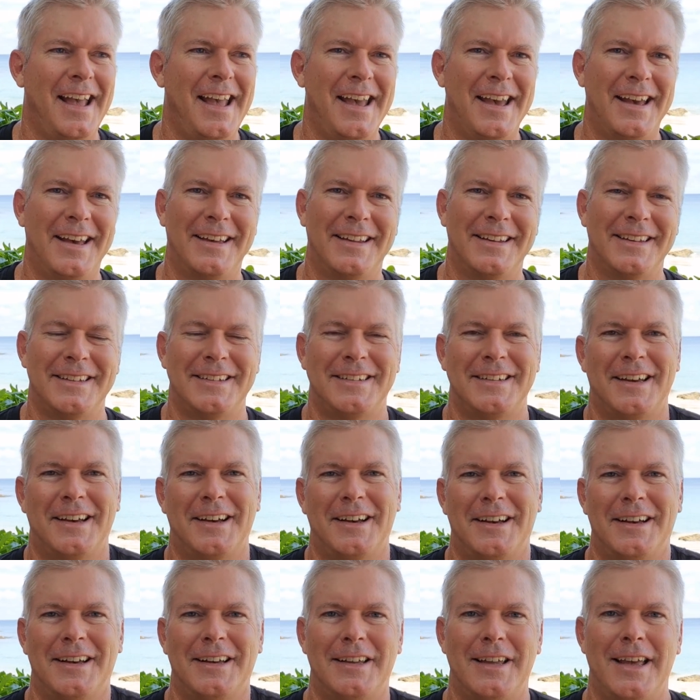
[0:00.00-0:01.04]

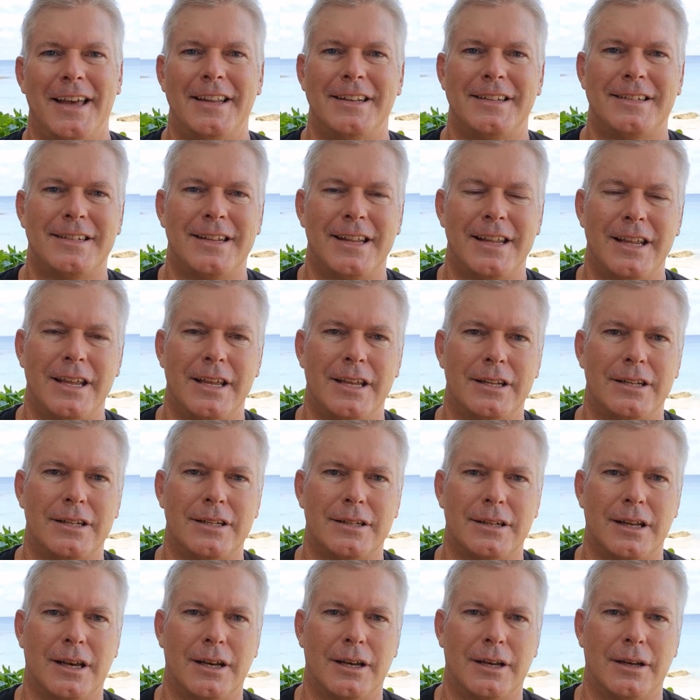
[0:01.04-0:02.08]
and see
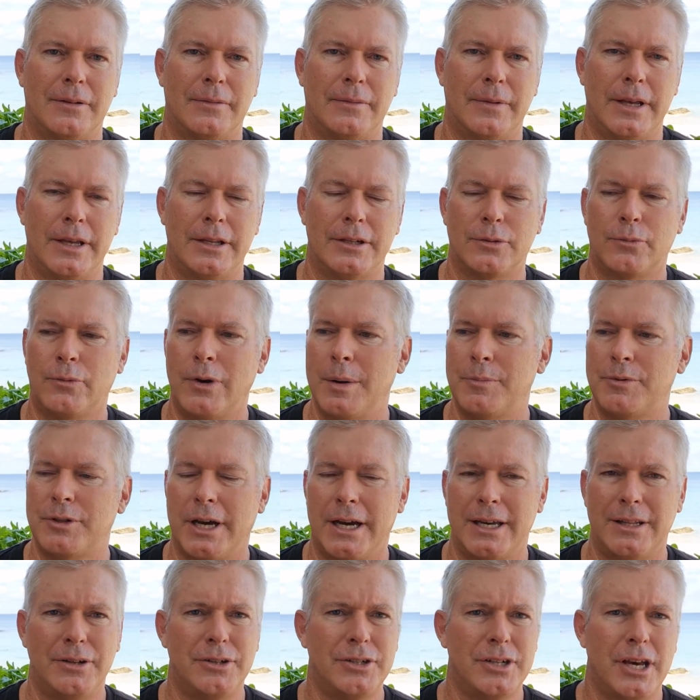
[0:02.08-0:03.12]
his
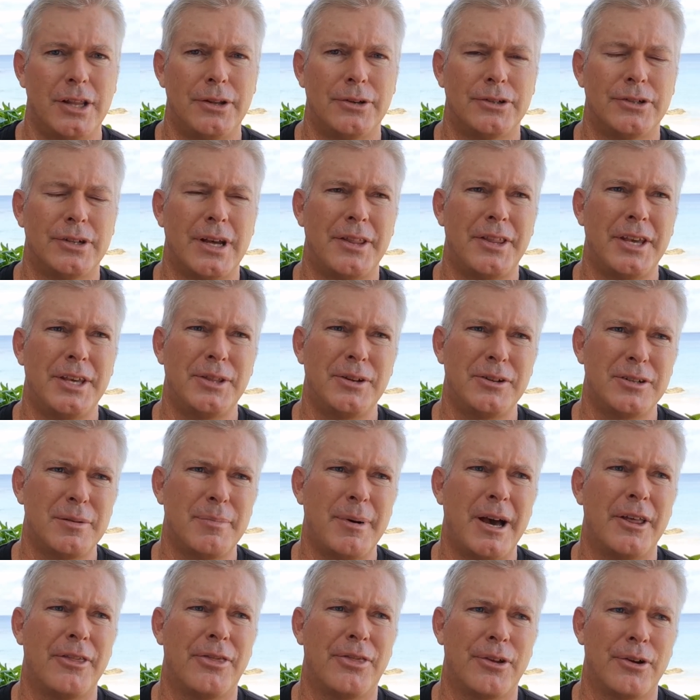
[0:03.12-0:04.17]
website. And there's others. I think there's
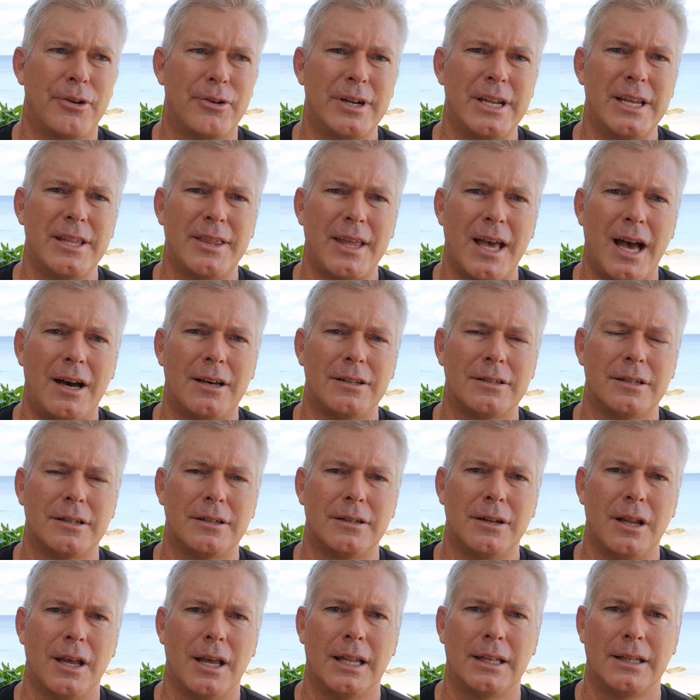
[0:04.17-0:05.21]
about
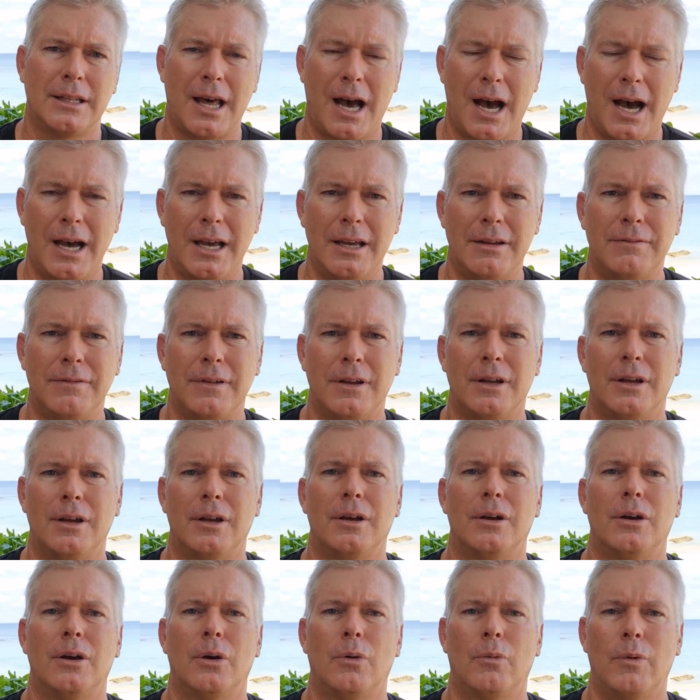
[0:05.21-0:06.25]
30,000 live
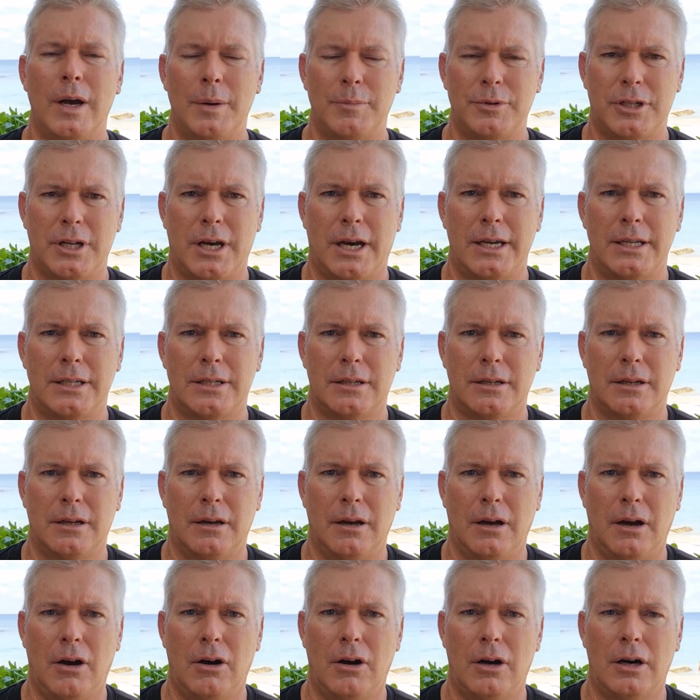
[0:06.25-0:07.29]
websites
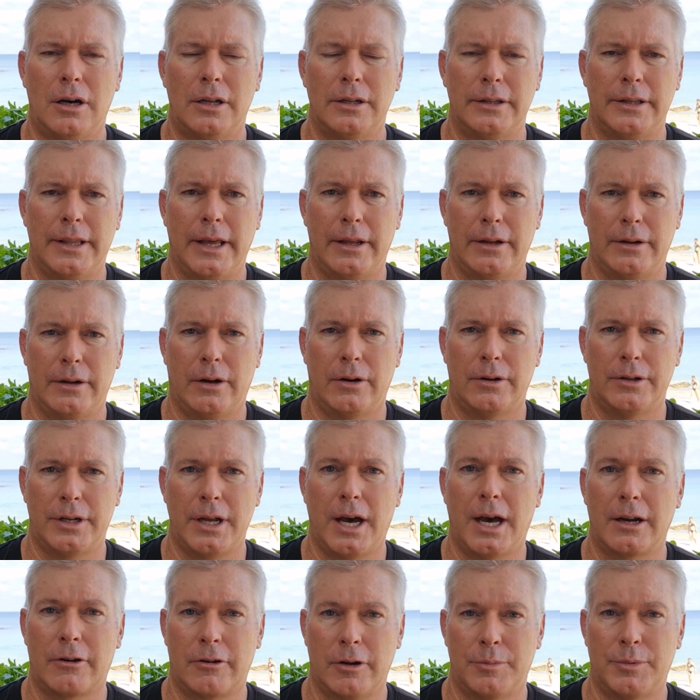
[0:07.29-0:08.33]
that are
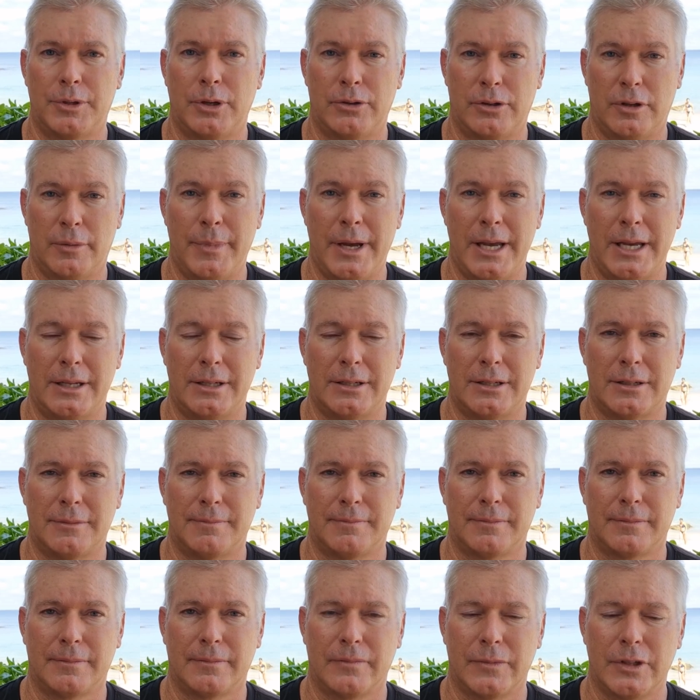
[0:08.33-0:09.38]
.crypto domains.
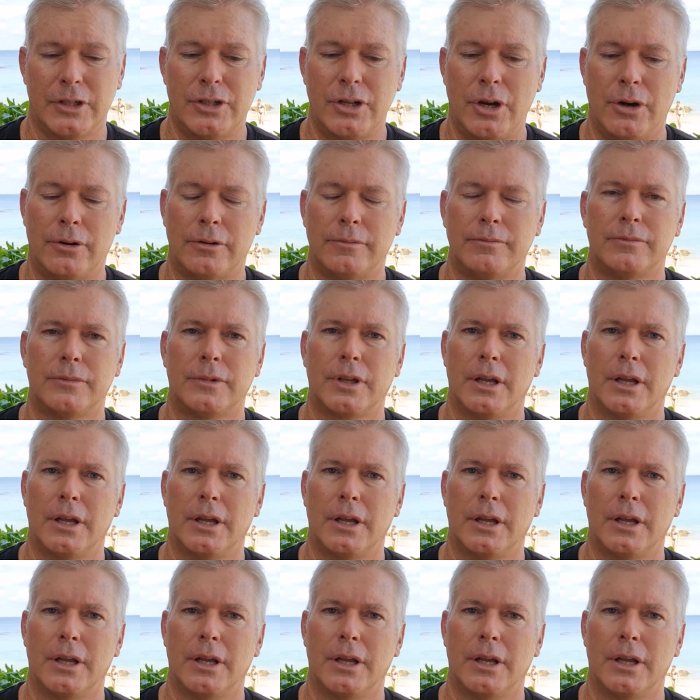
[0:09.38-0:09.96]
So